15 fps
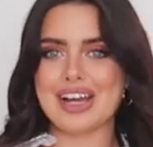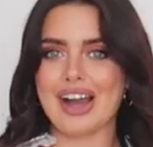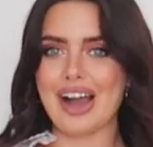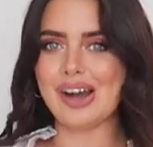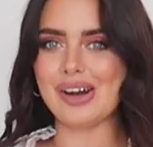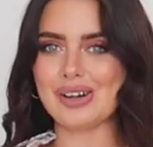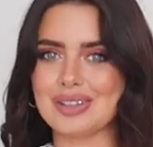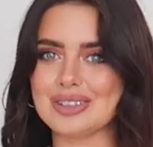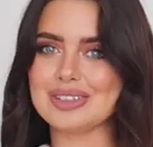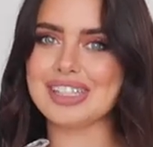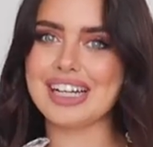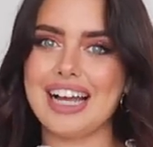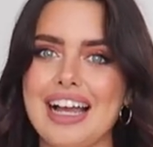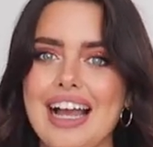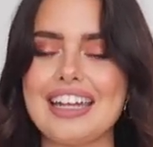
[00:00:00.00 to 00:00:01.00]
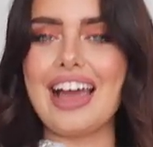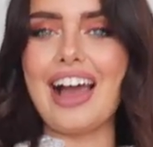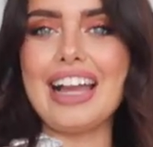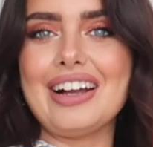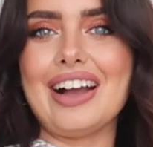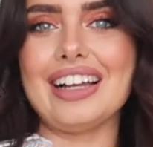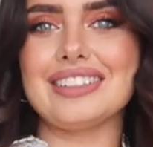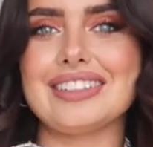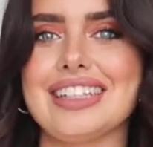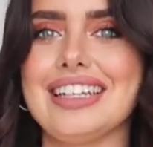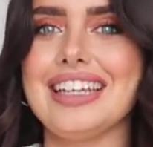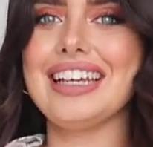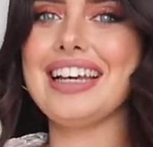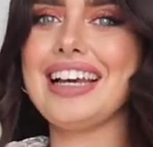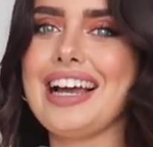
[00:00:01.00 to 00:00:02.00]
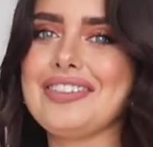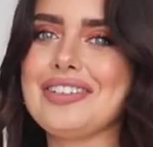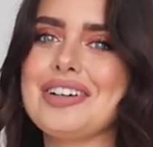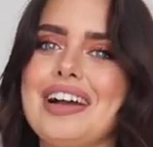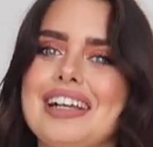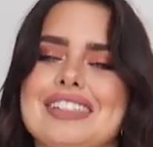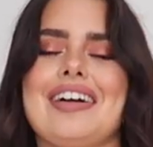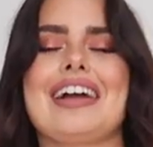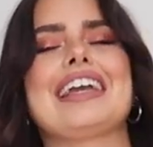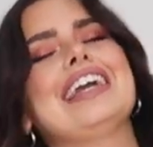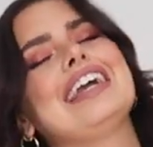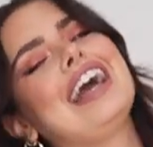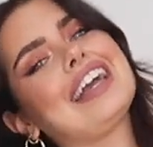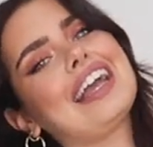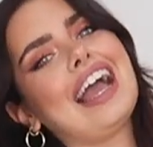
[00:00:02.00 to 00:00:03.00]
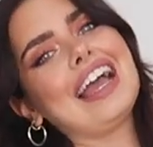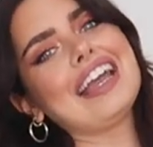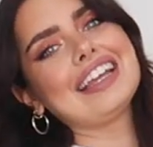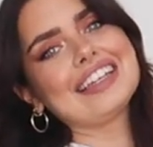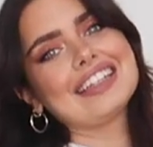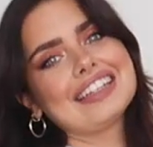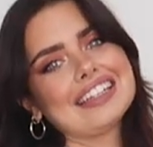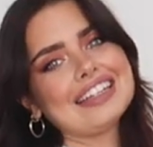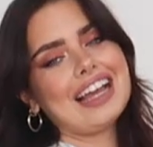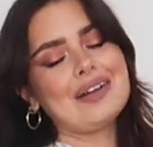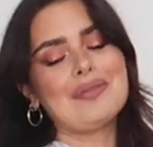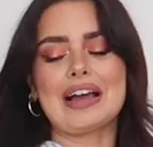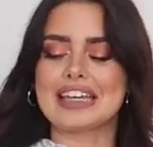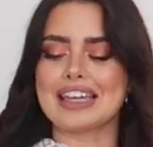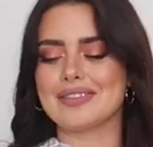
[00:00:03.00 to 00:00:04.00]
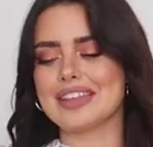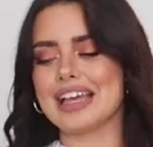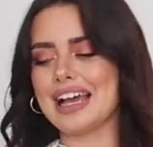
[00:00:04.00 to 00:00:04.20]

know. No, I can't. I feel quite sweaty. Okay. I might keep